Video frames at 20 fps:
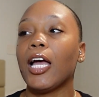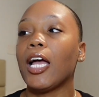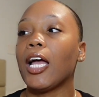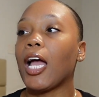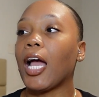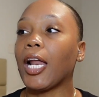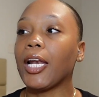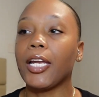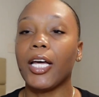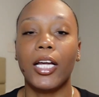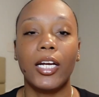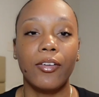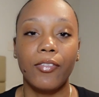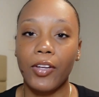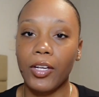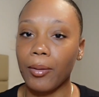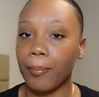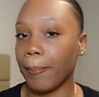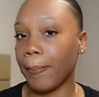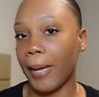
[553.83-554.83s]
none of
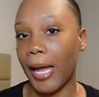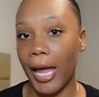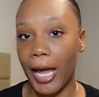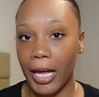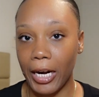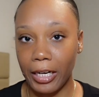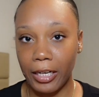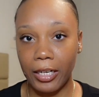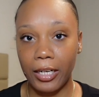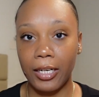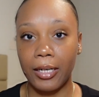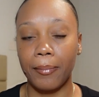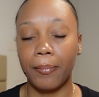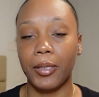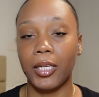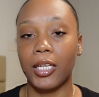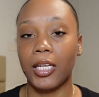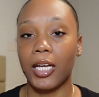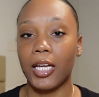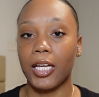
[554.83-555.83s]
it mattered,
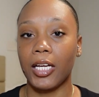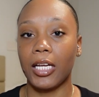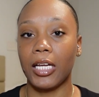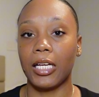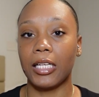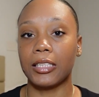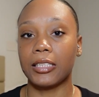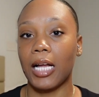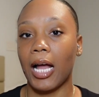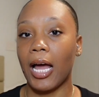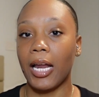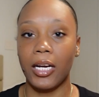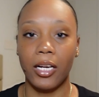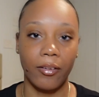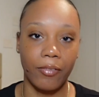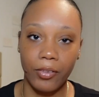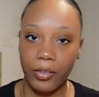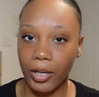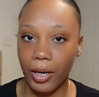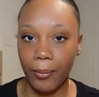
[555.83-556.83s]
because I didn't
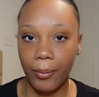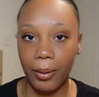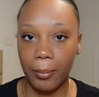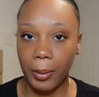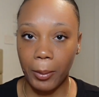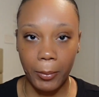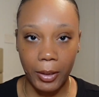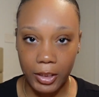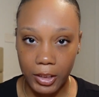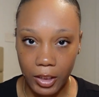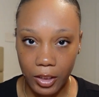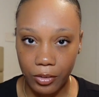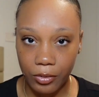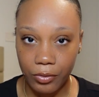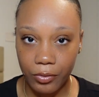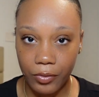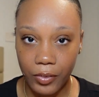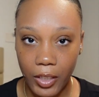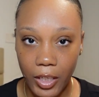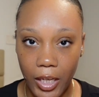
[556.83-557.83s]
feel that way about myself.
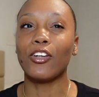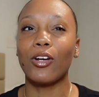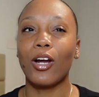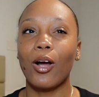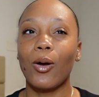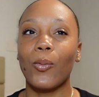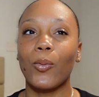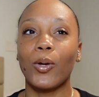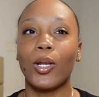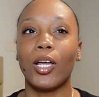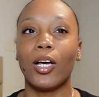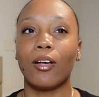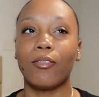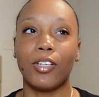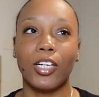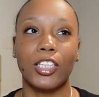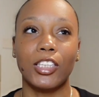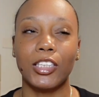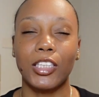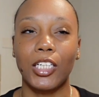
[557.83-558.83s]
If you don't love
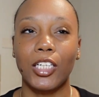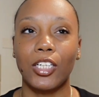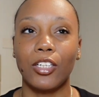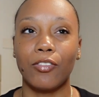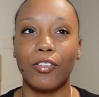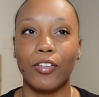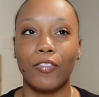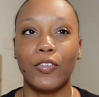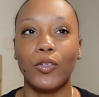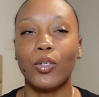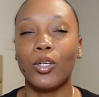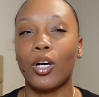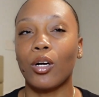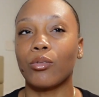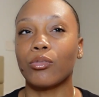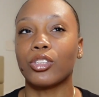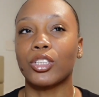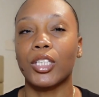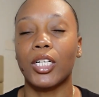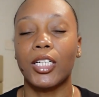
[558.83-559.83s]
yourself, if you
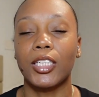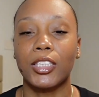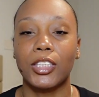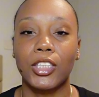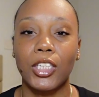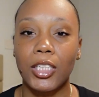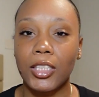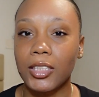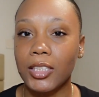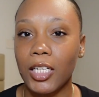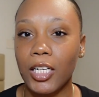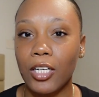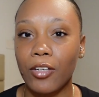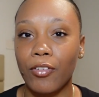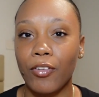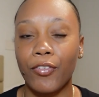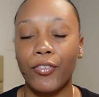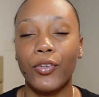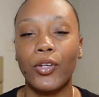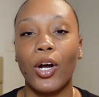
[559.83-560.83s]
don't trust yourself,
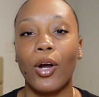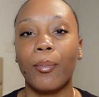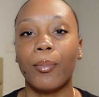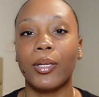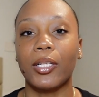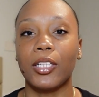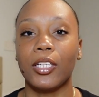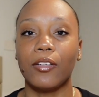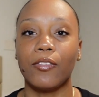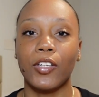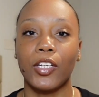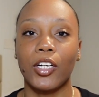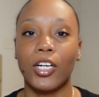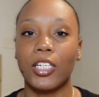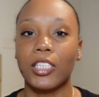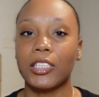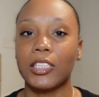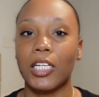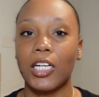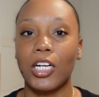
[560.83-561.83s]
if you don't believe in
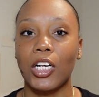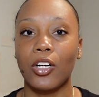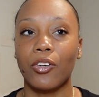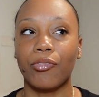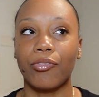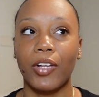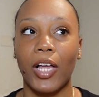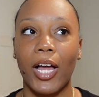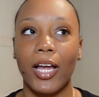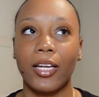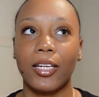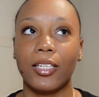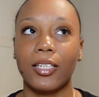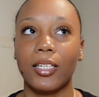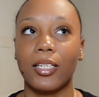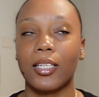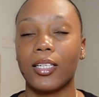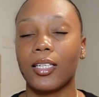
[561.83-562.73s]
yourself, like,